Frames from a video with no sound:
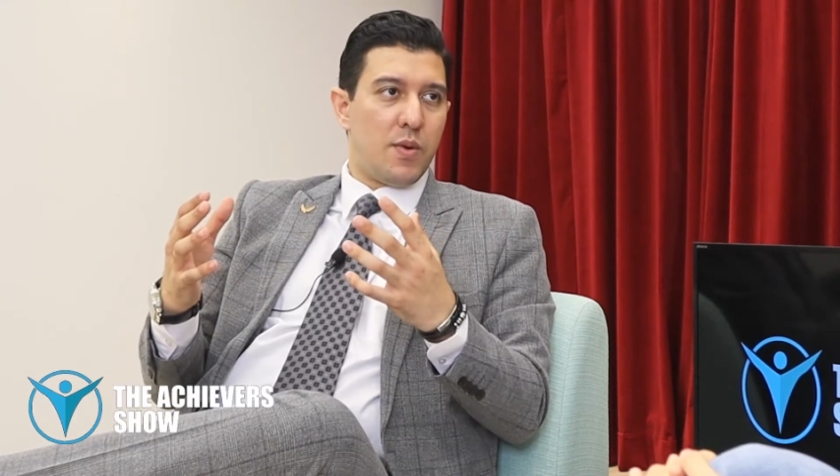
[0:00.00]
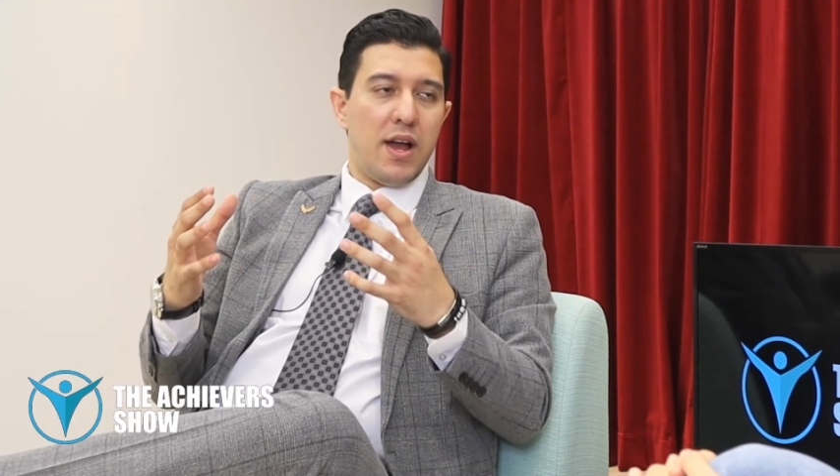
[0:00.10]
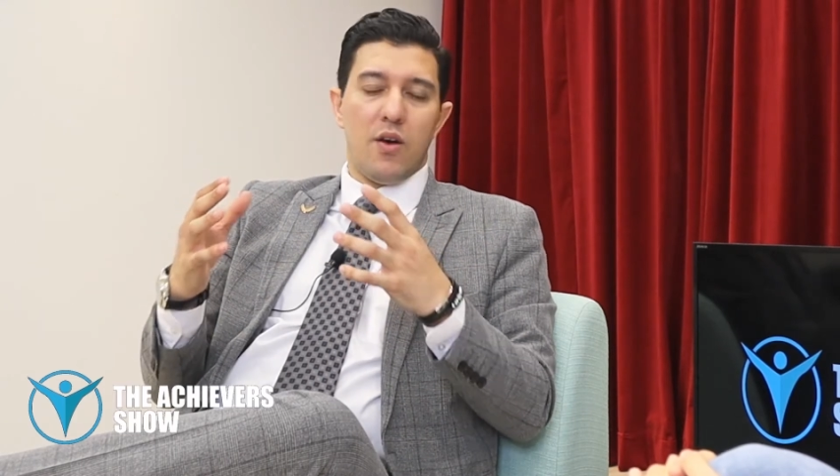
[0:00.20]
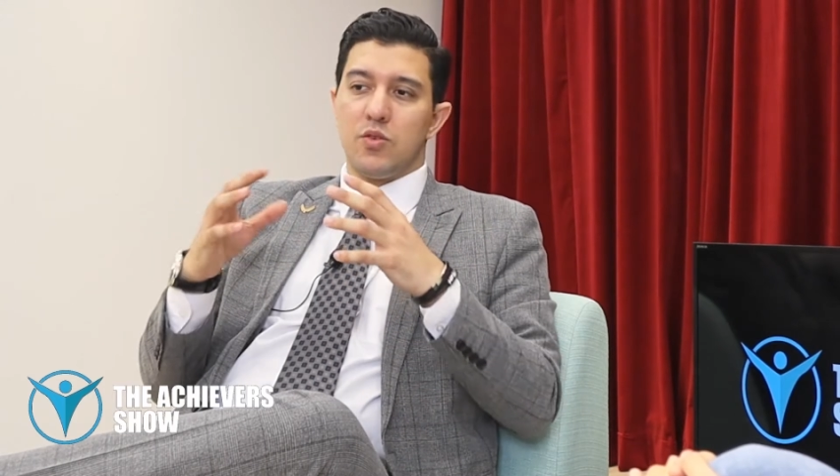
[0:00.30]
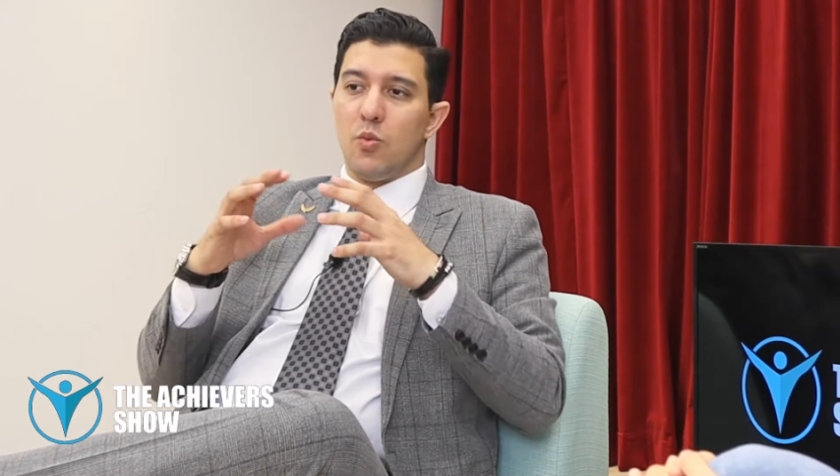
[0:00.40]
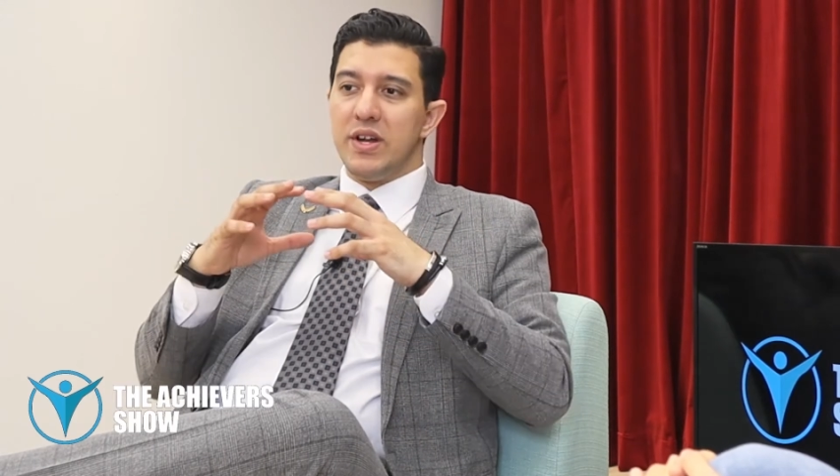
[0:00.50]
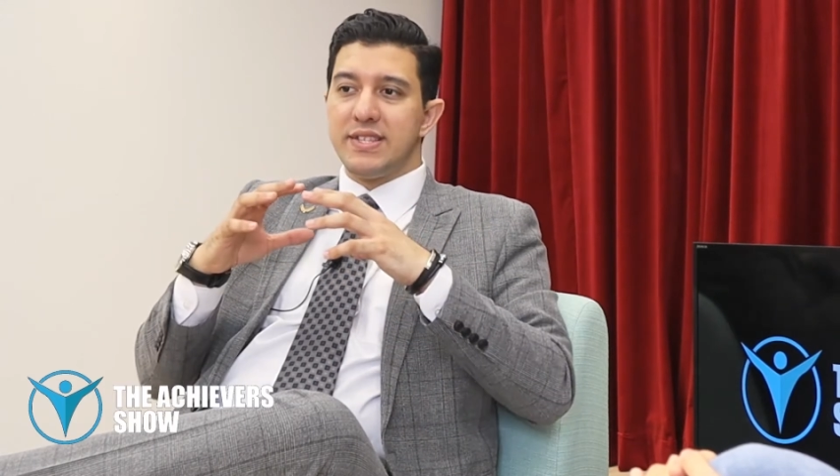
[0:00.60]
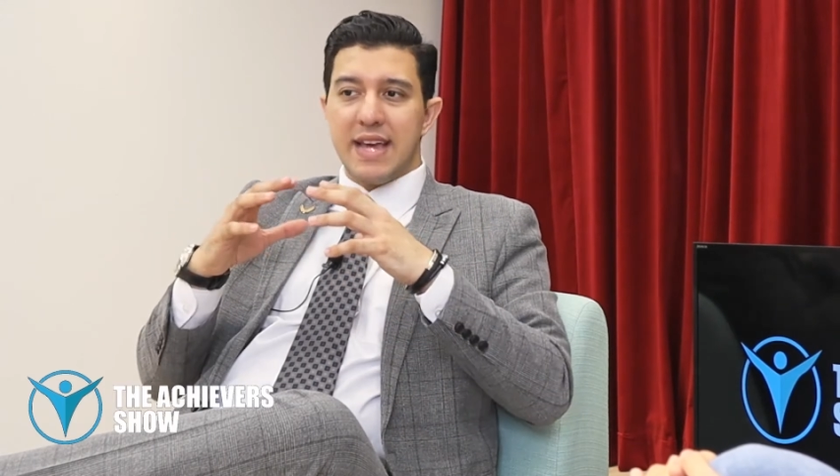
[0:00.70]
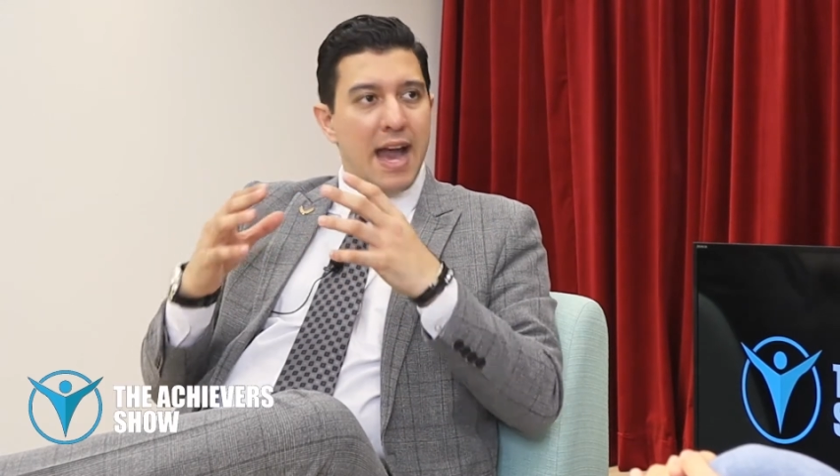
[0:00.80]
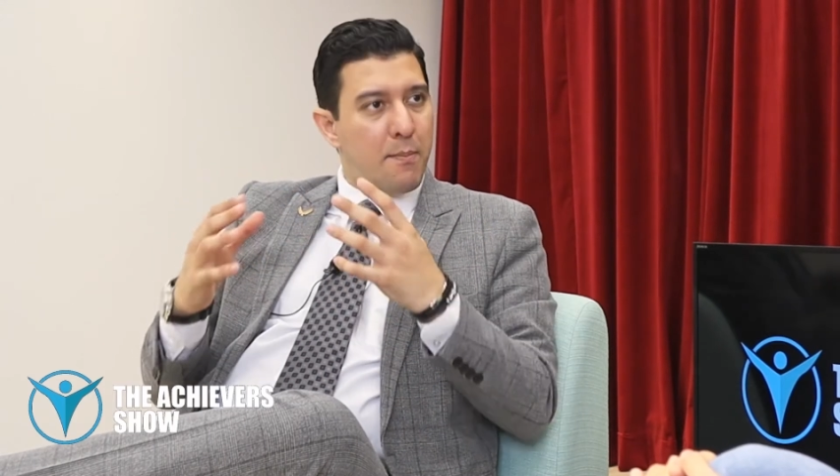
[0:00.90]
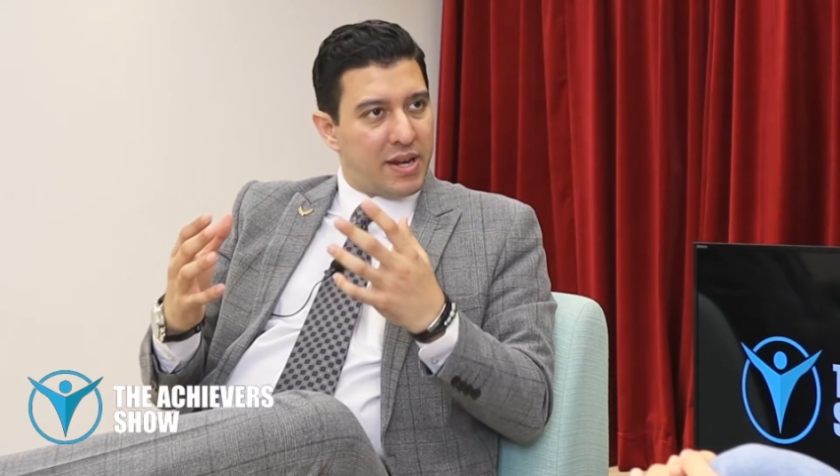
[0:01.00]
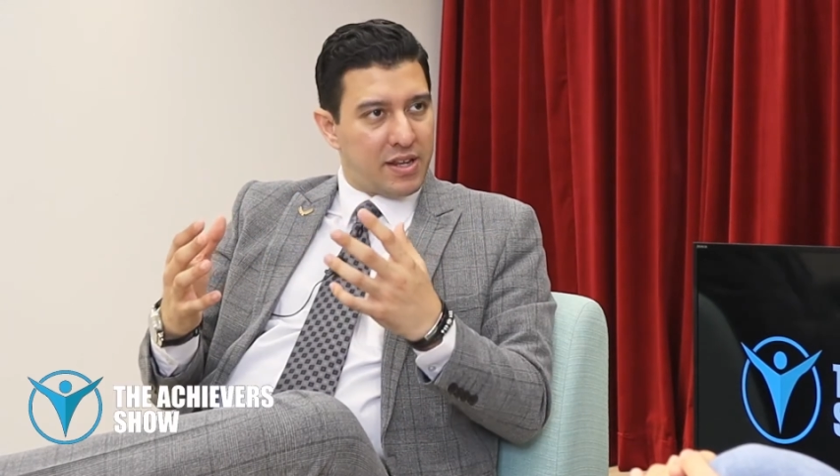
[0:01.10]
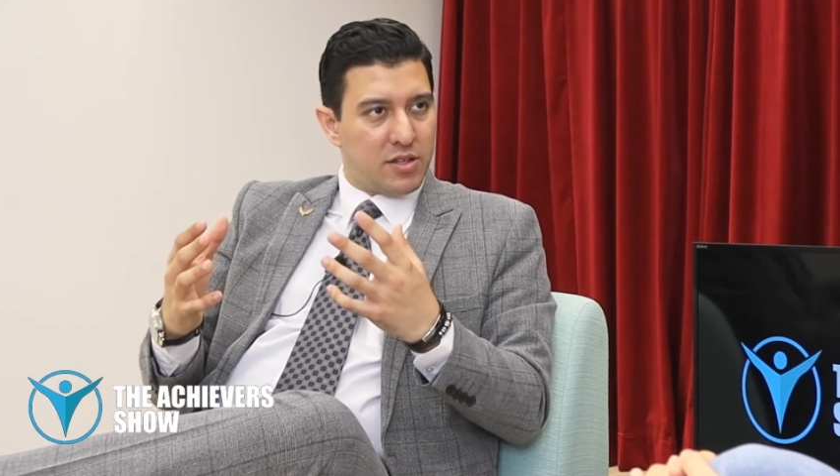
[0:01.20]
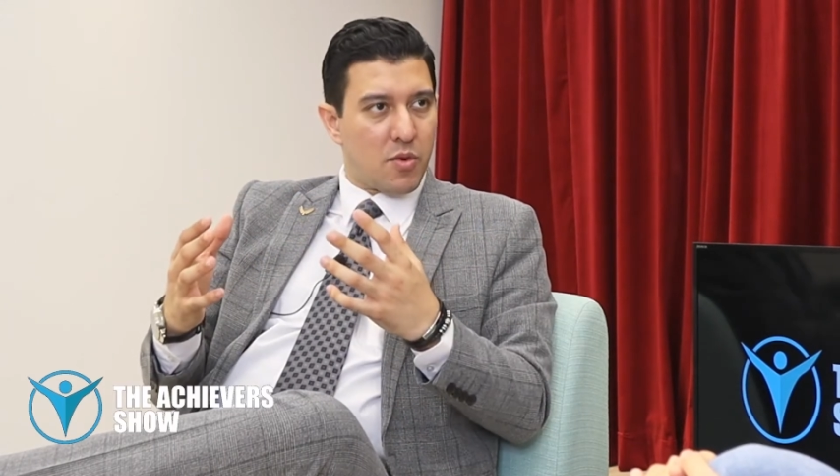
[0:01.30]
around what's happening in